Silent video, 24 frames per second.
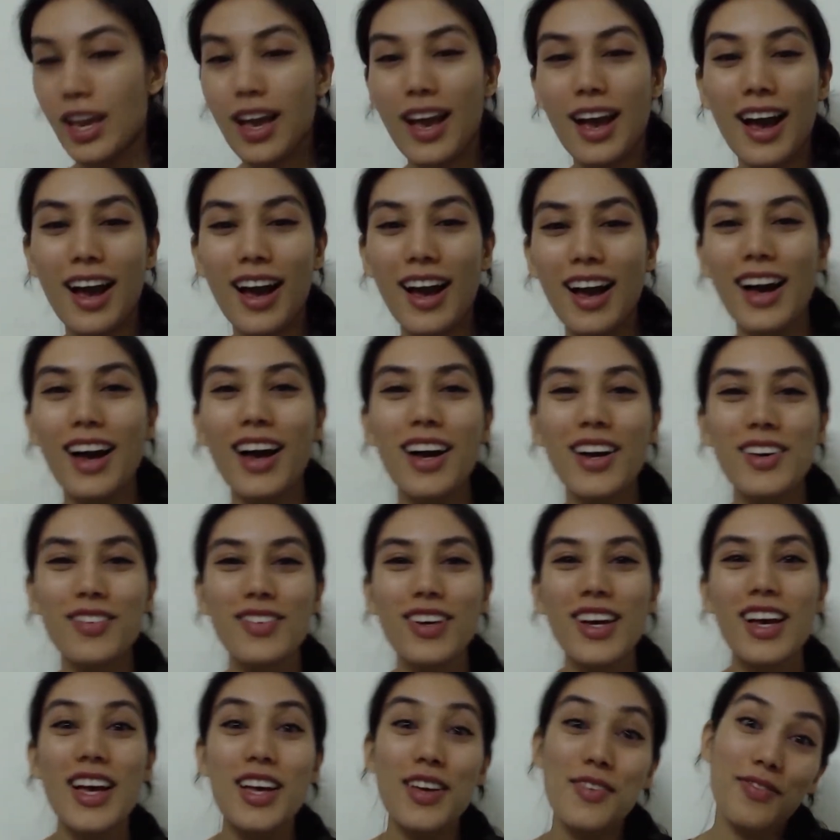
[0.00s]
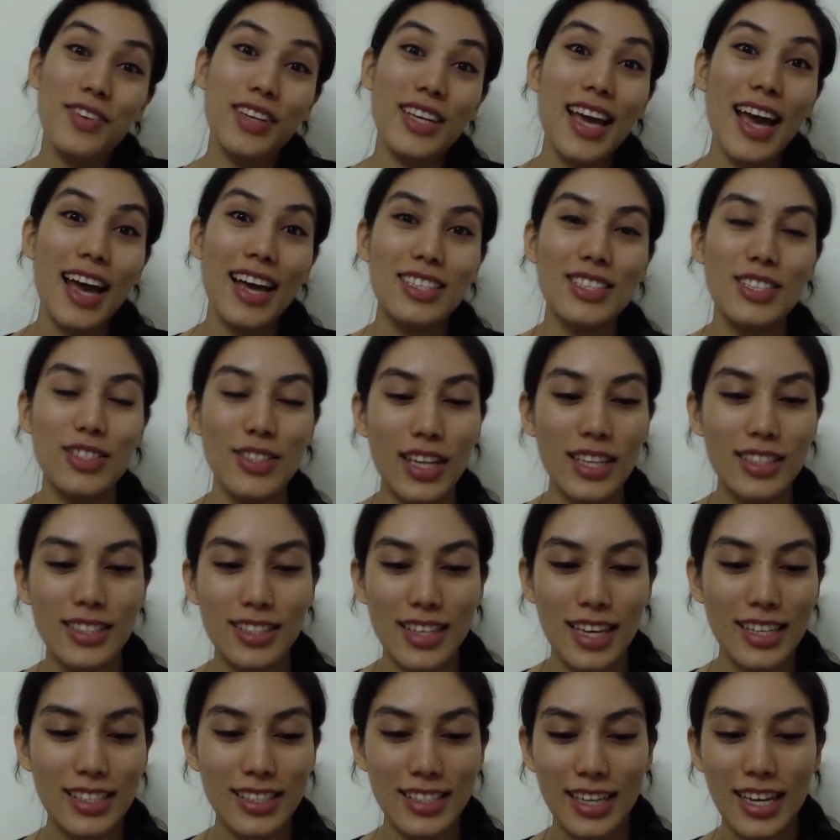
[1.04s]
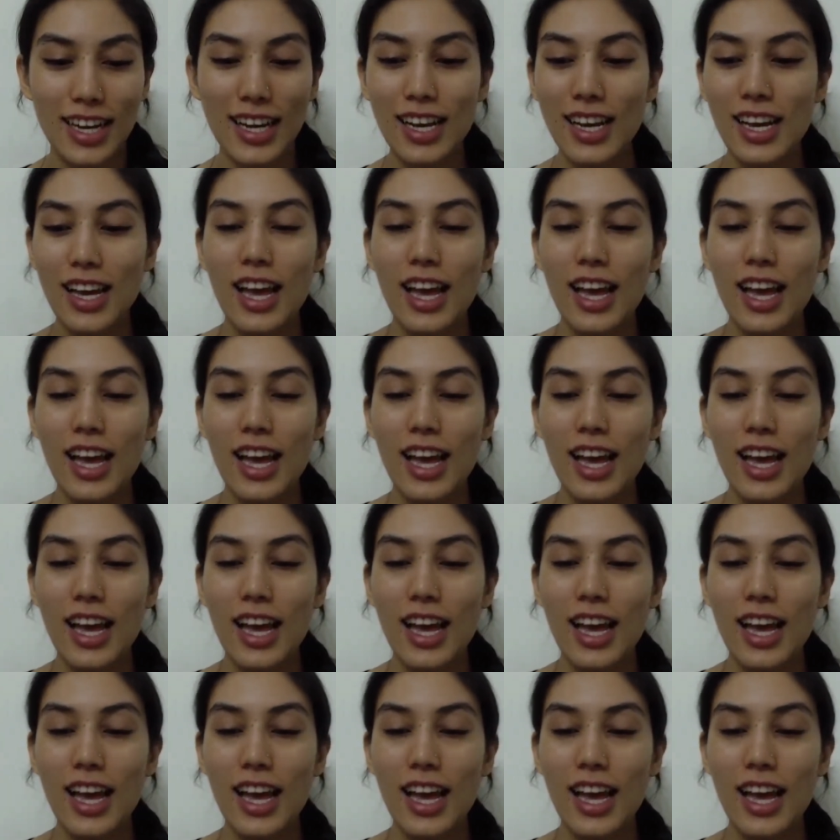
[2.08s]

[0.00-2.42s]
But yeah, so that's the idea.